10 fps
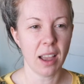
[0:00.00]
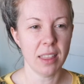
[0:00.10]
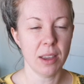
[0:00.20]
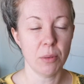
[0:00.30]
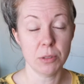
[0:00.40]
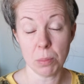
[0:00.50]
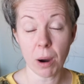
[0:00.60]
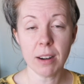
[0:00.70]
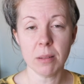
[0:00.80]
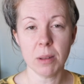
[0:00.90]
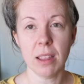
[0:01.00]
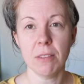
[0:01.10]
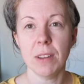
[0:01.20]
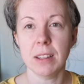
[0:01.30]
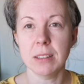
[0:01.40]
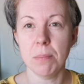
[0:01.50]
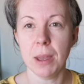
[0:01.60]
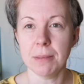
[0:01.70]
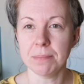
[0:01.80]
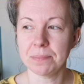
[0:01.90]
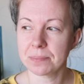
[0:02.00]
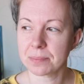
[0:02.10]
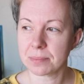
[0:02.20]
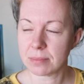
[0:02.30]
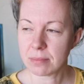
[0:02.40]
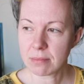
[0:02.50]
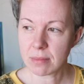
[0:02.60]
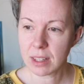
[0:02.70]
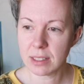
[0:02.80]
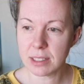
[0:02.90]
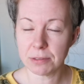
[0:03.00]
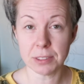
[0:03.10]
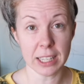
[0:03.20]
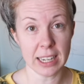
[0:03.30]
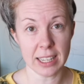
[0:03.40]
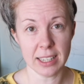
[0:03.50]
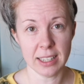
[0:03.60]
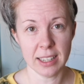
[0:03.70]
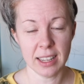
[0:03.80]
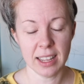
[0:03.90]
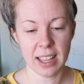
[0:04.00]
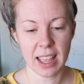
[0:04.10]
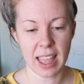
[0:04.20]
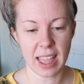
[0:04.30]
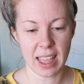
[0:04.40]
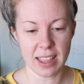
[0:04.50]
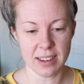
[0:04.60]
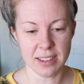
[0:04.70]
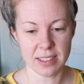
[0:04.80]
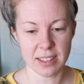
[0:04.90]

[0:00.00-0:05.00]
there was a part of me that felt a bit deflated and